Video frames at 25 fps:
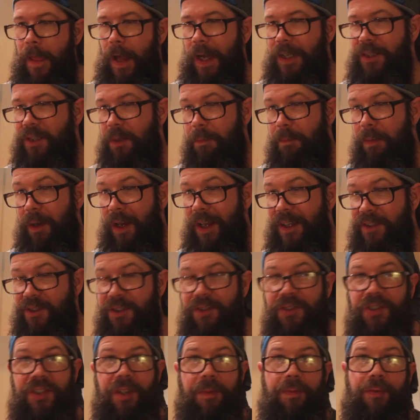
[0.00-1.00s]
That's a
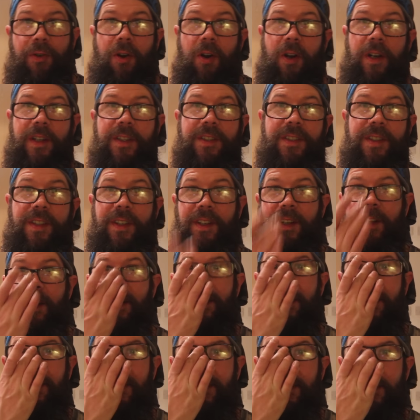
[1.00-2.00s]
pleasant surprise.
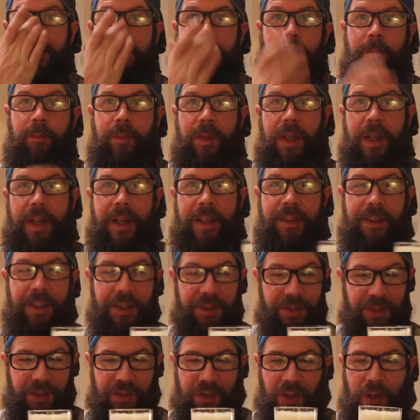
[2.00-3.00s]
In
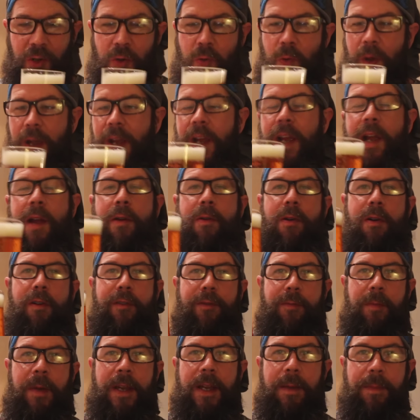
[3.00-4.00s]
this new era
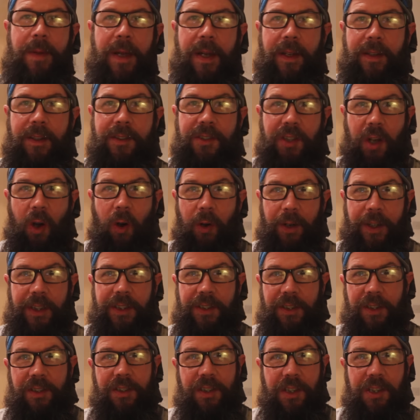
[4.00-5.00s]
of me being as
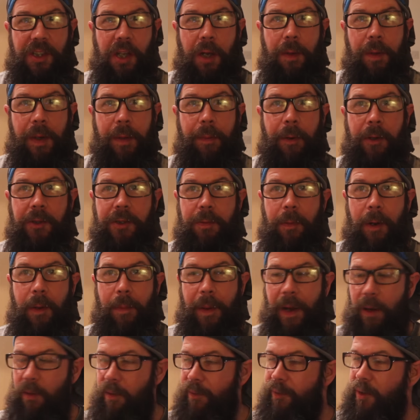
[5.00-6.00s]
honest as is humanly possible
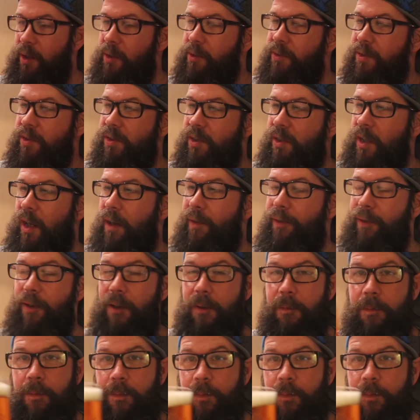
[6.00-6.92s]
about reviews and stuff,